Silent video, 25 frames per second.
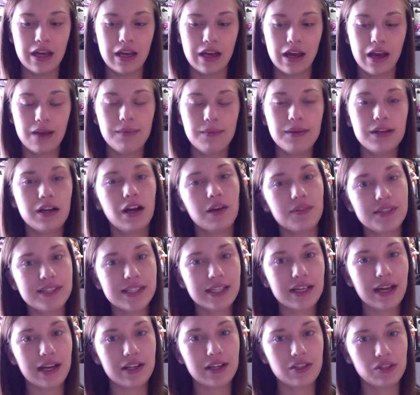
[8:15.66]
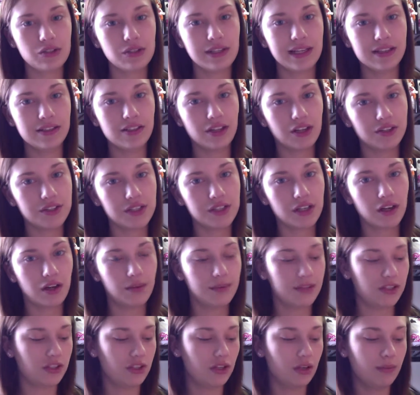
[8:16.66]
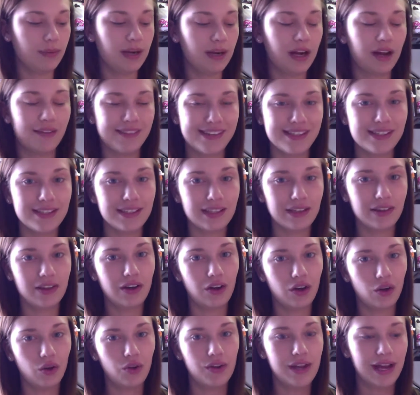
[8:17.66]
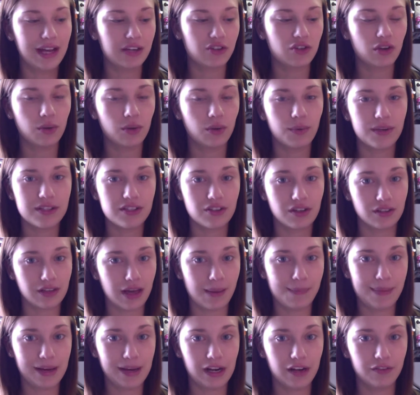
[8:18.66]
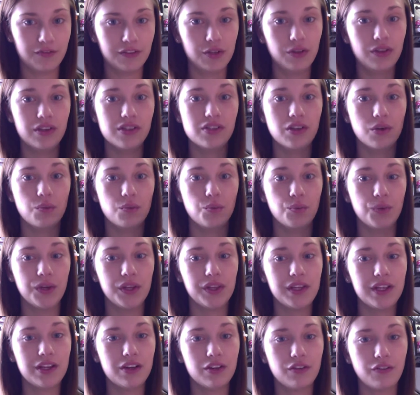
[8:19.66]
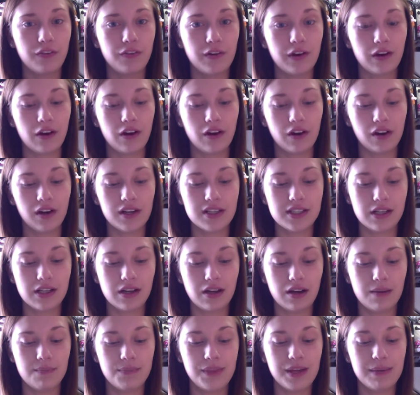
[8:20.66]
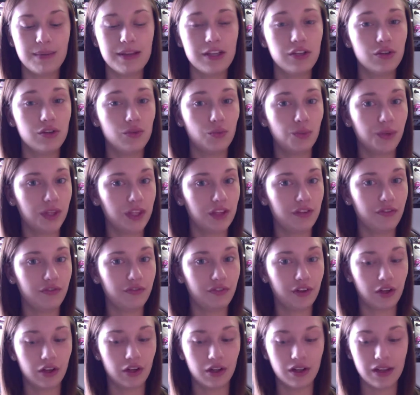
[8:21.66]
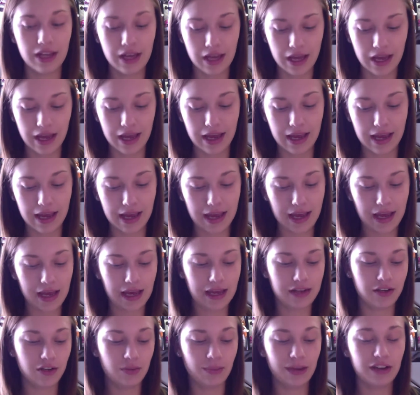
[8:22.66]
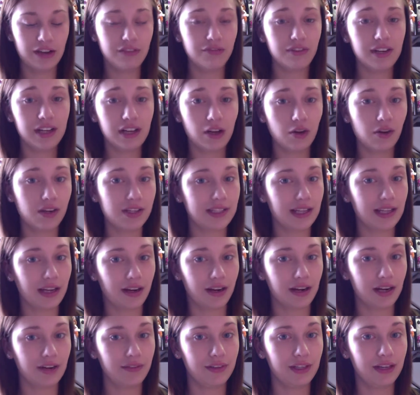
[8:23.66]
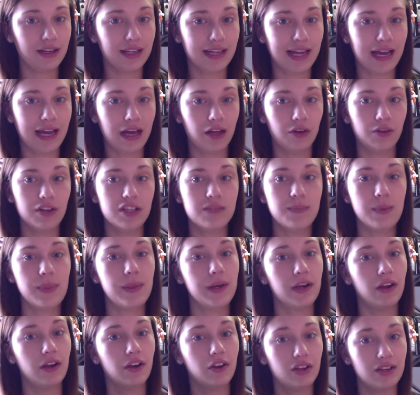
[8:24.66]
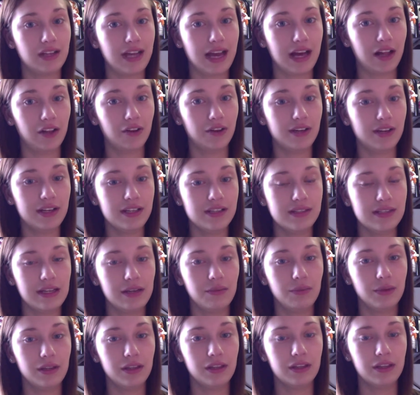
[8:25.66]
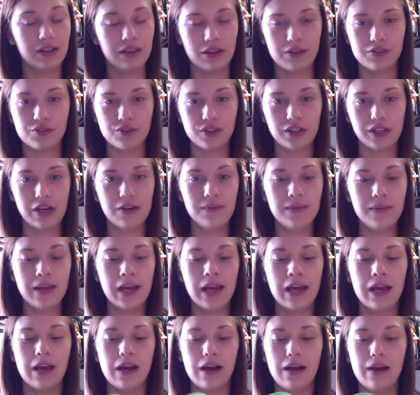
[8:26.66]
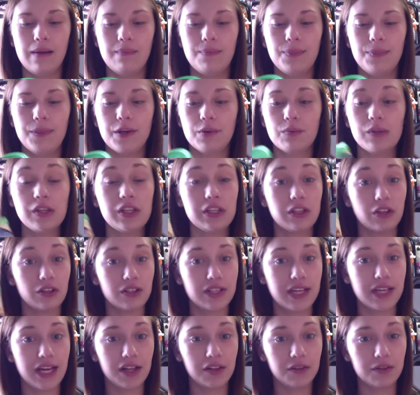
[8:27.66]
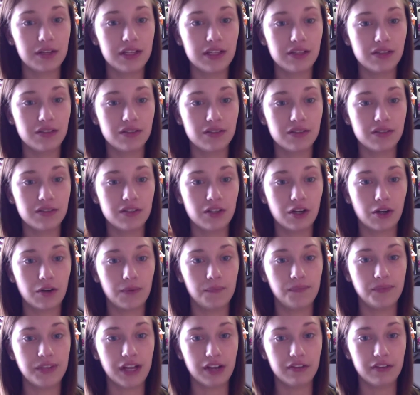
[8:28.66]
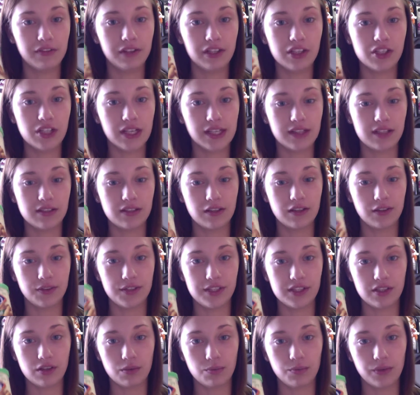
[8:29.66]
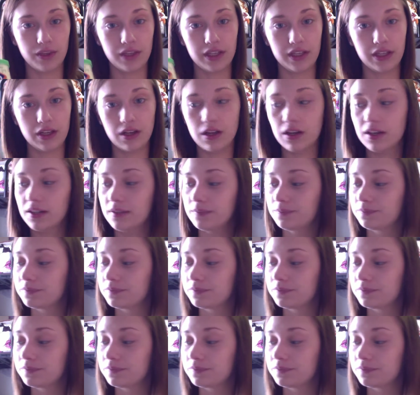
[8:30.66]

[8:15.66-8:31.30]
I mean, obviously I do like salted almonds too, but obviously the whole natural ones are a lot better for you. These are really good for your heart. They make you really full, and you might freak out because they are kind of a lot of calories, but they are good calories. That was really loud. They're really good calories, so definitely check these out. These are really good.